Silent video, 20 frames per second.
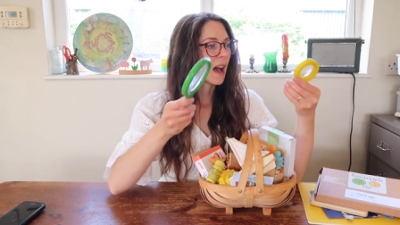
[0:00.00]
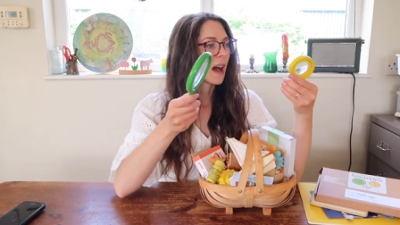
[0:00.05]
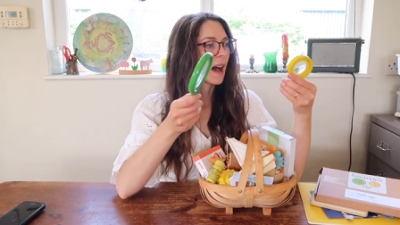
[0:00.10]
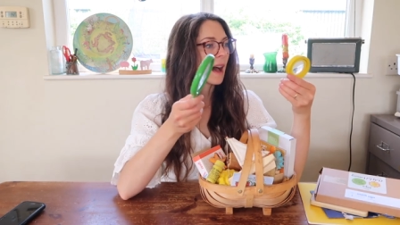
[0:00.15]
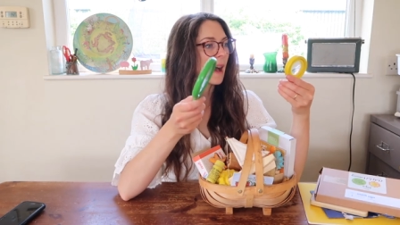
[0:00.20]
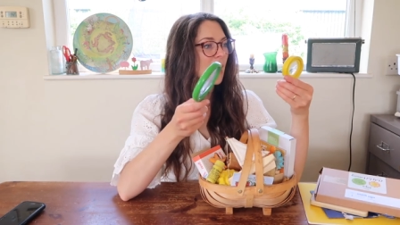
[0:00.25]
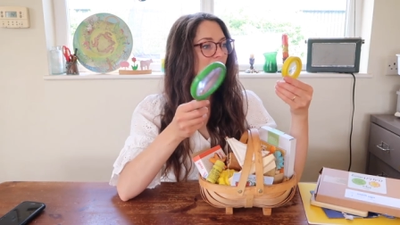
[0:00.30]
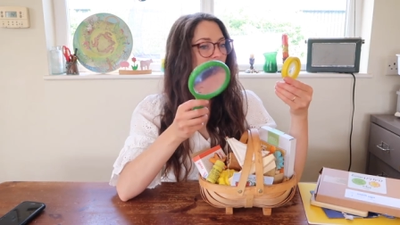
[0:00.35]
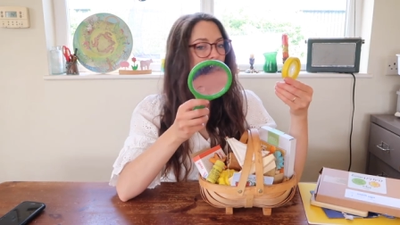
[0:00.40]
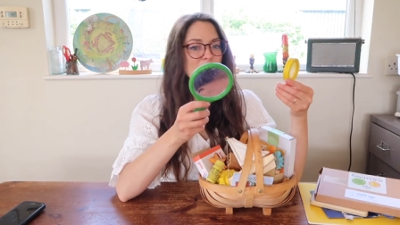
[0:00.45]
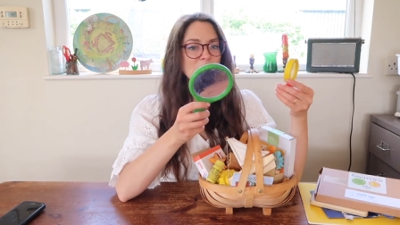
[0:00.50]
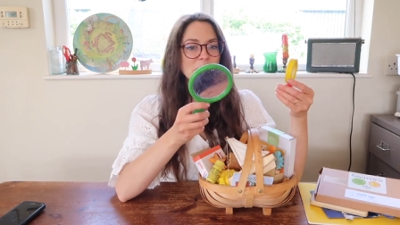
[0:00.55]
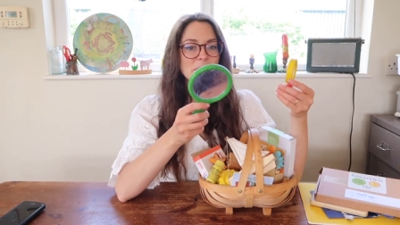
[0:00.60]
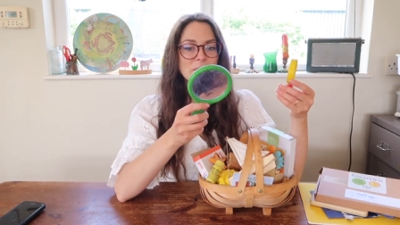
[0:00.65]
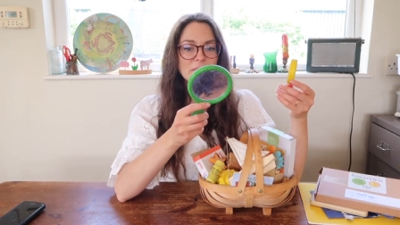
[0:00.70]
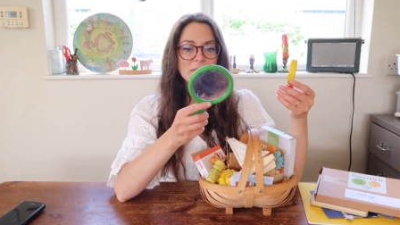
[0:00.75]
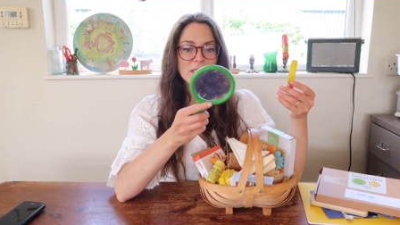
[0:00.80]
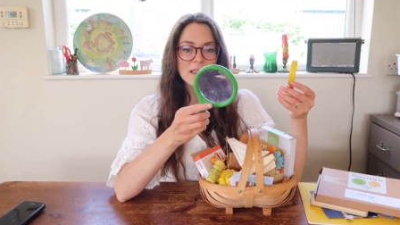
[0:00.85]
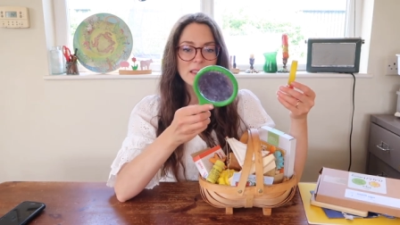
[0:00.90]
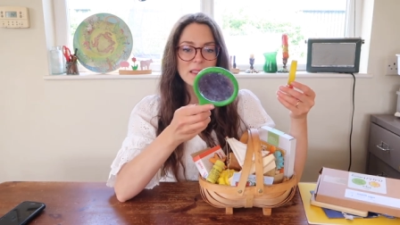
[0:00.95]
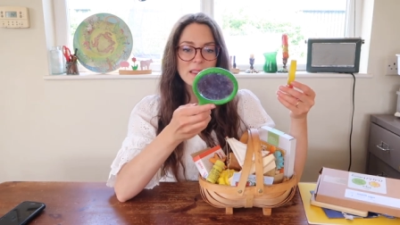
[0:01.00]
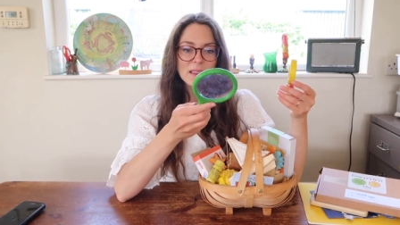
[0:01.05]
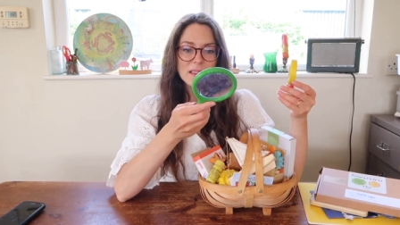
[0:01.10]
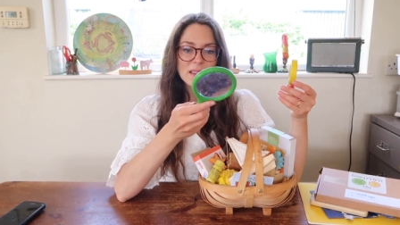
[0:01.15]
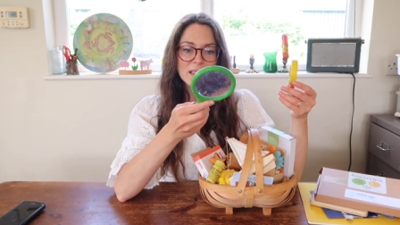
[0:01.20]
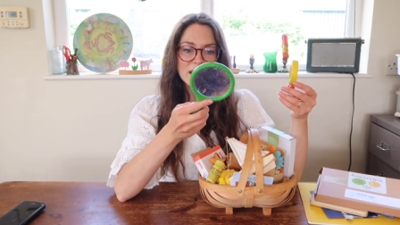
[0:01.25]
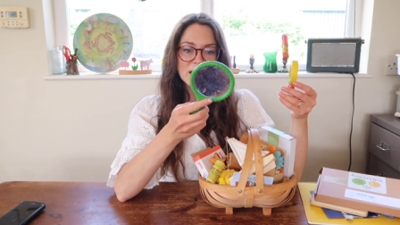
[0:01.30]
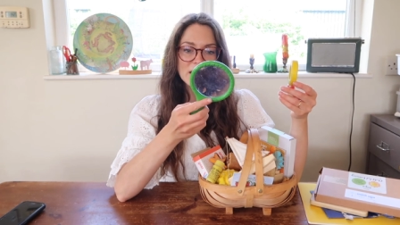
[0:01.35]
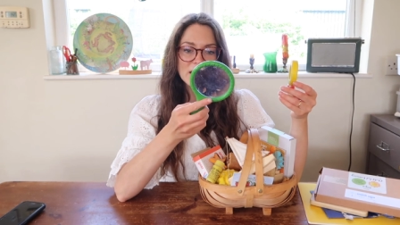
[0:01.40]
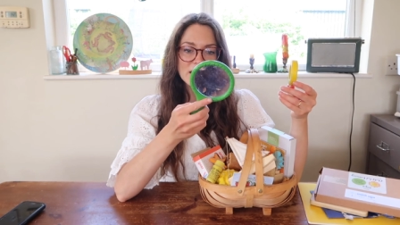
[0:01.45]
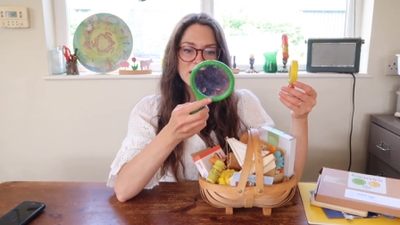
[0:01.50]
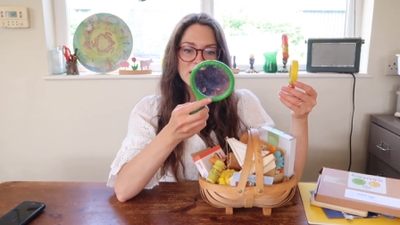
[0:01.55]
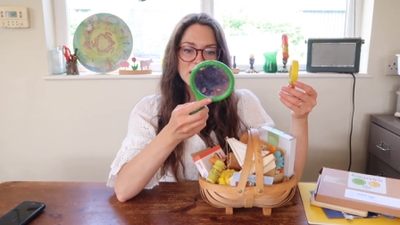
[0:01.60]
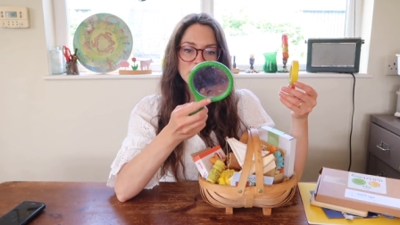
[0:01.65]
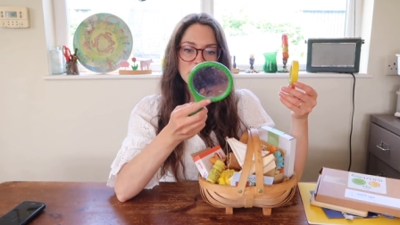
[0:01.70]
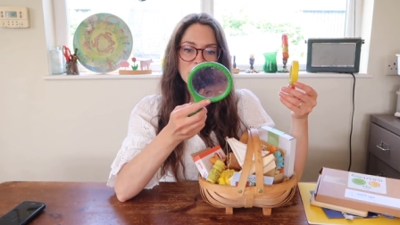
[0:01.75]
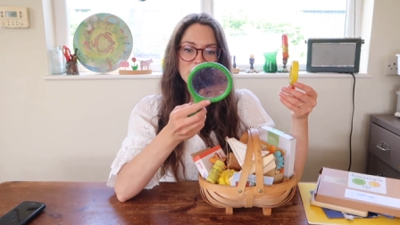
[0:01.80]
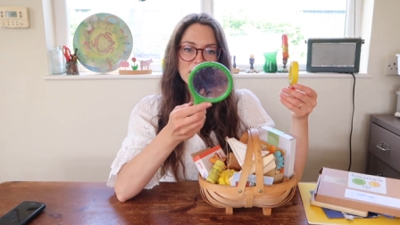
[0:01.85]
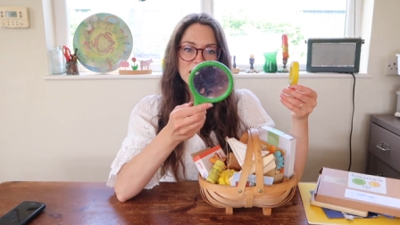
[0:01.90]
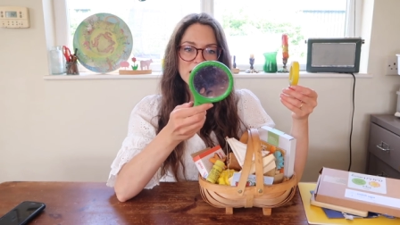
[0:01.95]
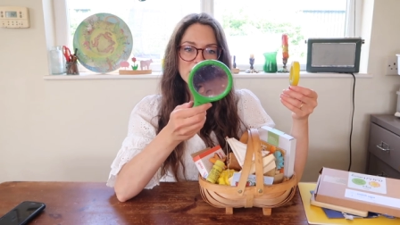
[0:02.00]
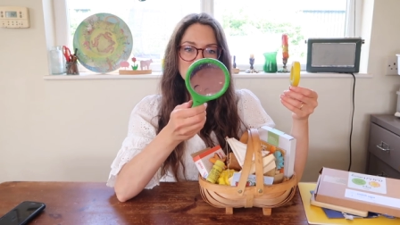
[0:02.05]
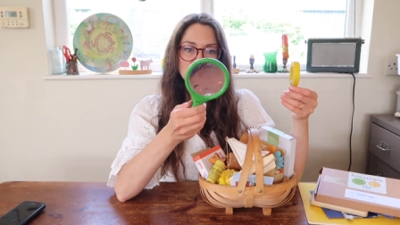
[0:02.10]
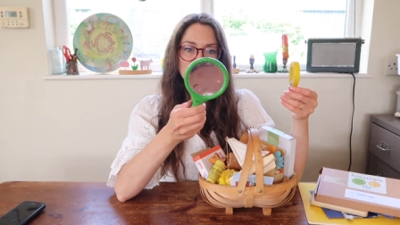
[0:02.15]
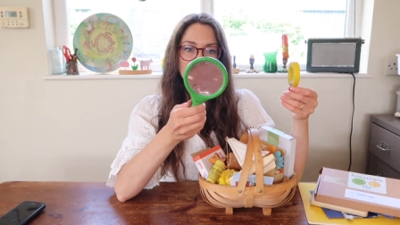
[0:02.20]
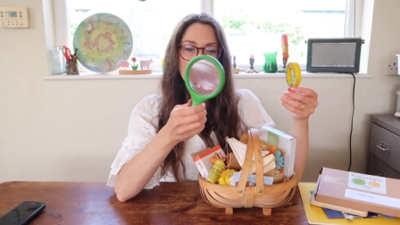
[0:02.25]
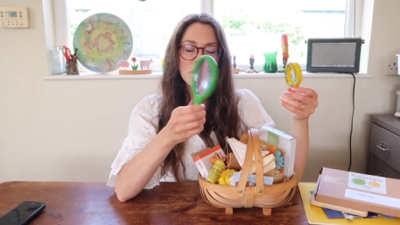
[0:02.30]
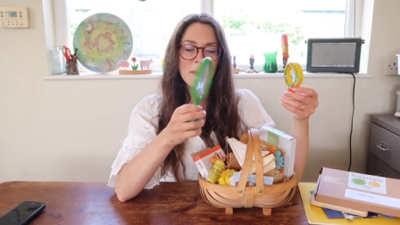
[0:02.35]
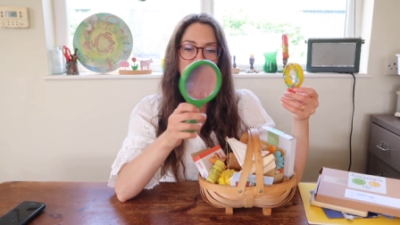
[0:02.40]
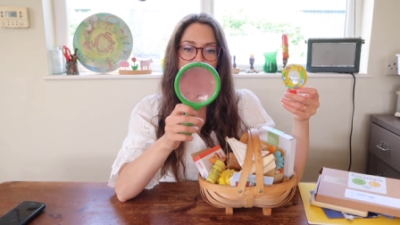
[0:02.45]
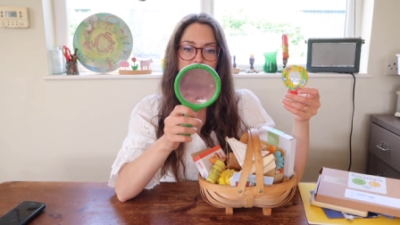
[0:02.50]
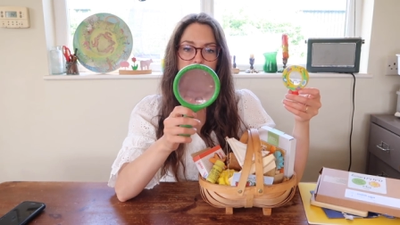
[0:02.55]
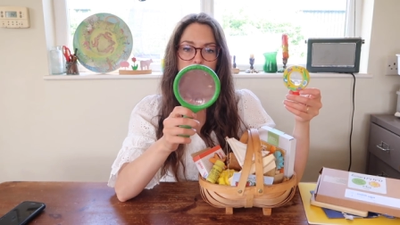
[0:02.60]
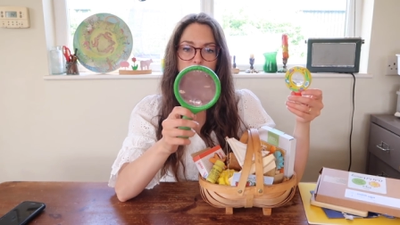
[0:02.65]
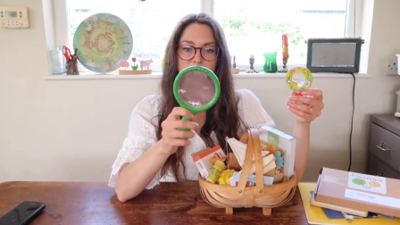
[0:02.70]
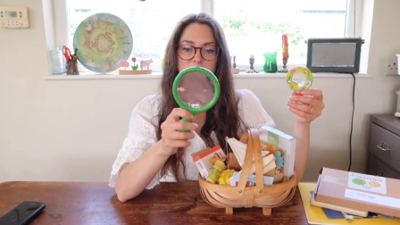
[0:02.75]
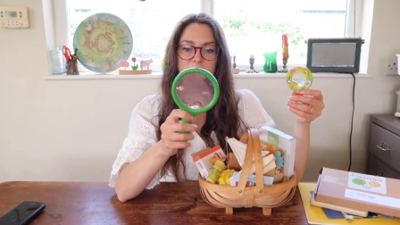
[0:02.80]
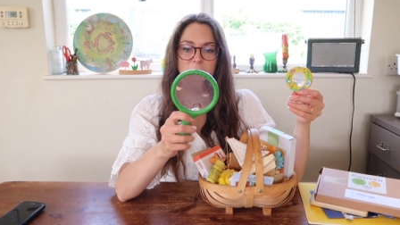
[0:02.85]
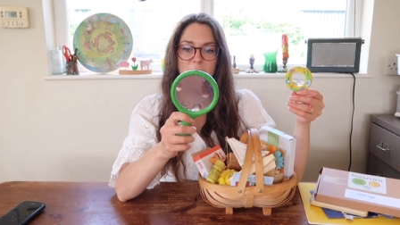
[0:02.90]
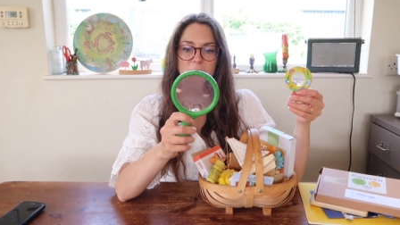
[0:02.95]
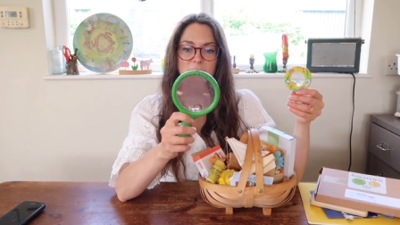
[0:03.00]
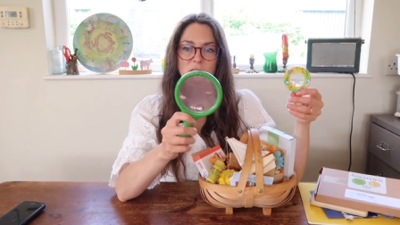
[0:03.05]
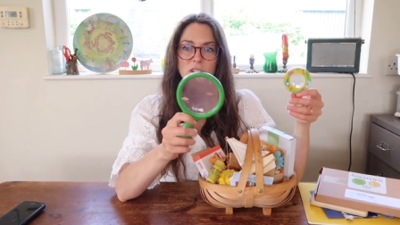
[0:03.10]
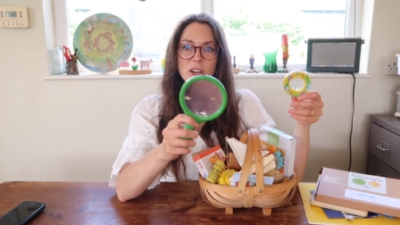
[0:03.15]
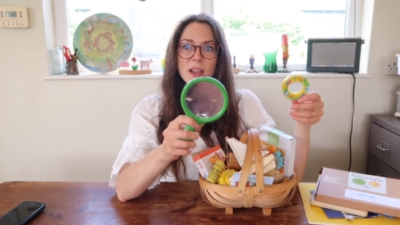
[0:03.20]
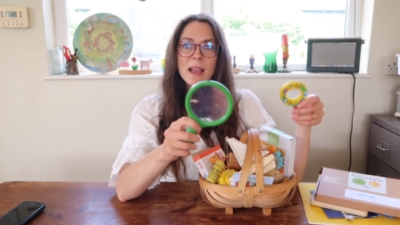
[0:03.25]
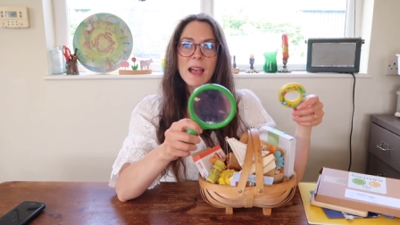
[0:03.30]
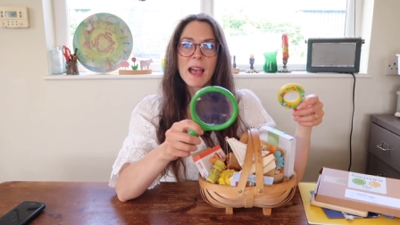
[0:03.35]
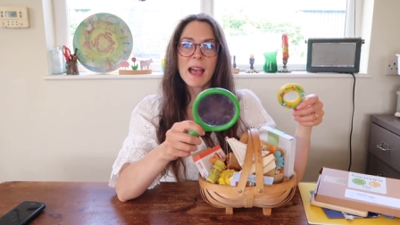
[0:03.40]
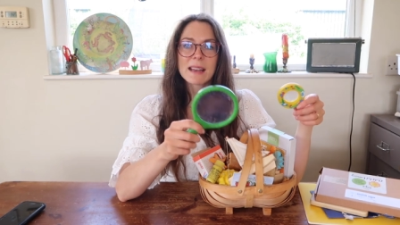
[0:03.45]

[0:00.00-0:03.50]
Um, this one is from Outdoor Adventure